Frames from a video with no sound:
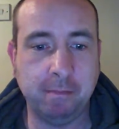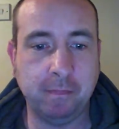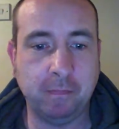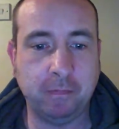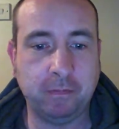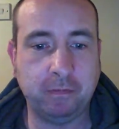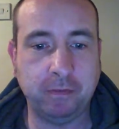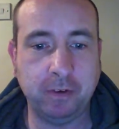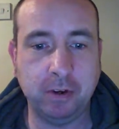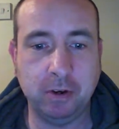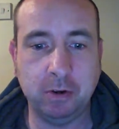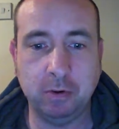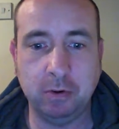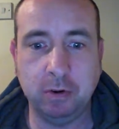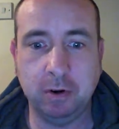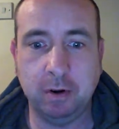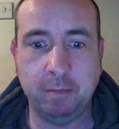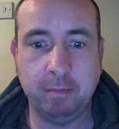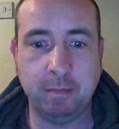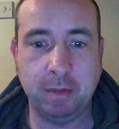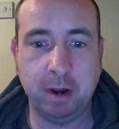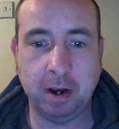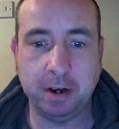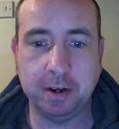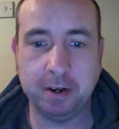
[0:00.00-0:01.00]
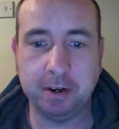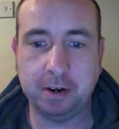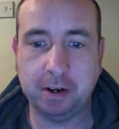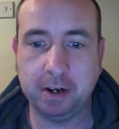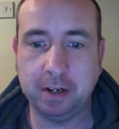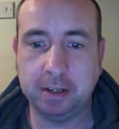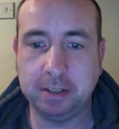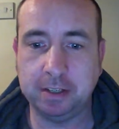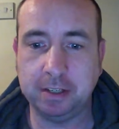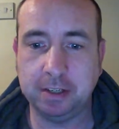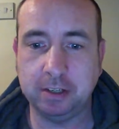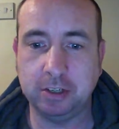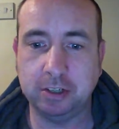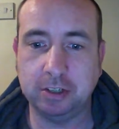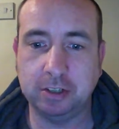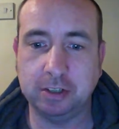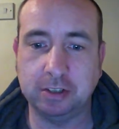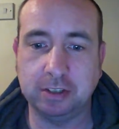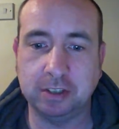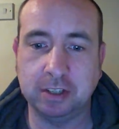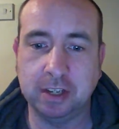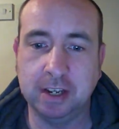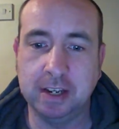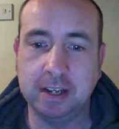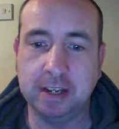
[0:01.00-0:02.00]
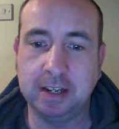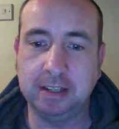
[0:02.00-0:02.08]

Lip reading: few minor additions.